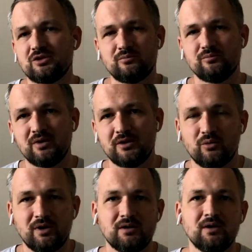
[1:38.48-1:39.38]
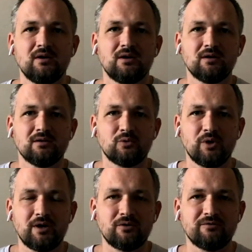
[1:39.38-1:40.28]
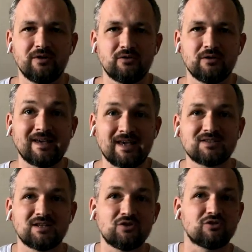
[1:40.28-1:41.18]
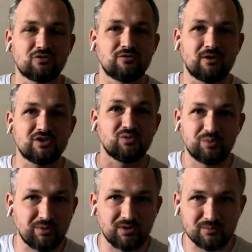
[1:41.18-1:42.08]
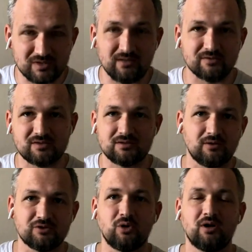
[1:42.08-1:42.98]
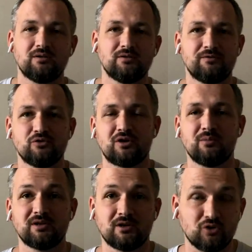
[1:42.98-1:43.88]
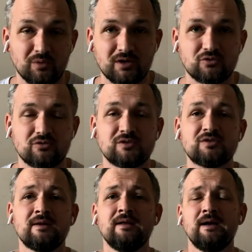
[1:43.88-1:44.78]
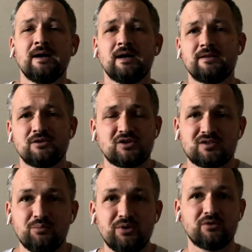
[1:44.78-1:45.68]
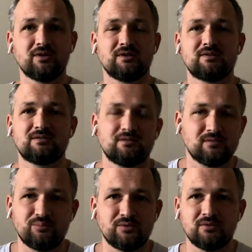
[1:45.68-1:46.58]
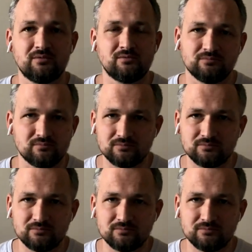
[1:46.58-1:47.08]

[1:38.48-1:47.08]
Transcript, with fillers: which are, by the way, uh, where, where against the interests of the Russian people themselves as well. If you're talking about economic interests, uh, they're just imperialist, uh, uh,